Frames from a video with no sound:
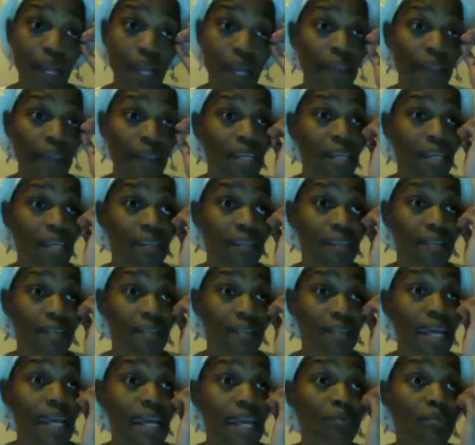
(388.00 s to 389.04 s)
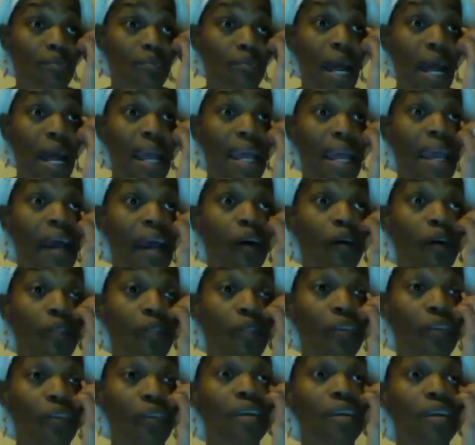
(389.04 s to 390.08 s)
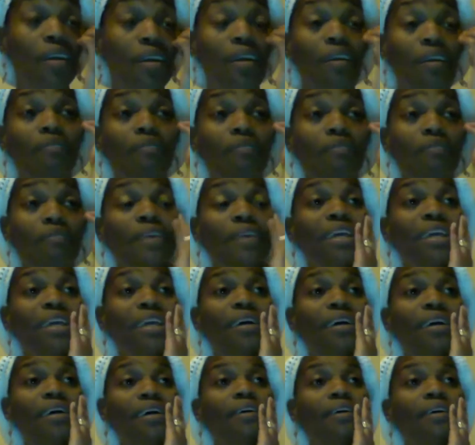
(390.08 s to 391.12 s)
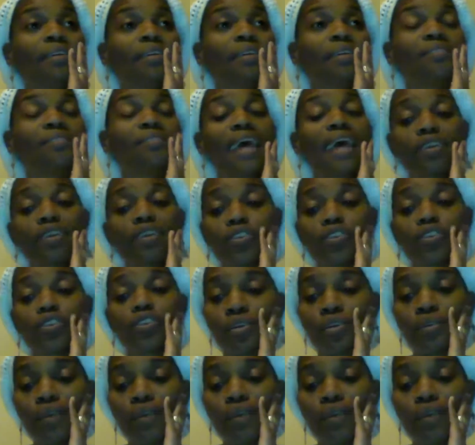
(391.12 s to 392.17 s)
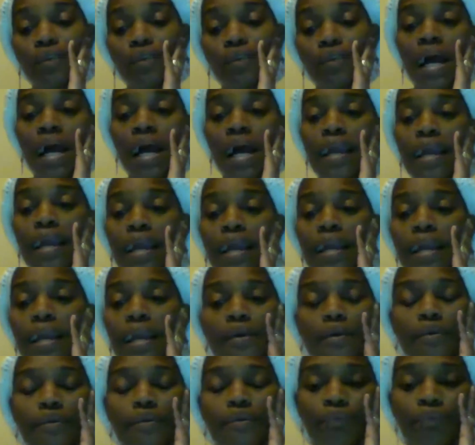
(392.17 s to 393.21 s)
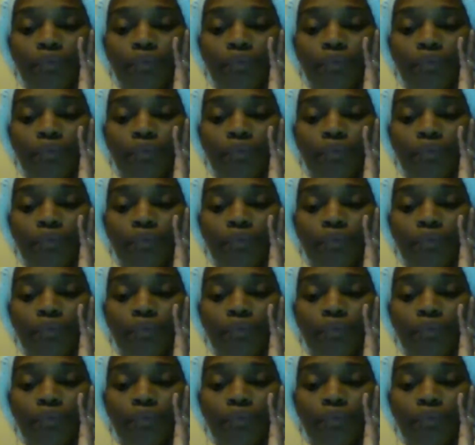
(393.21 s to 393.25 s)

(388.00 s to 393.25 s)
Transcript: a brother assess my health via the texture of my hair,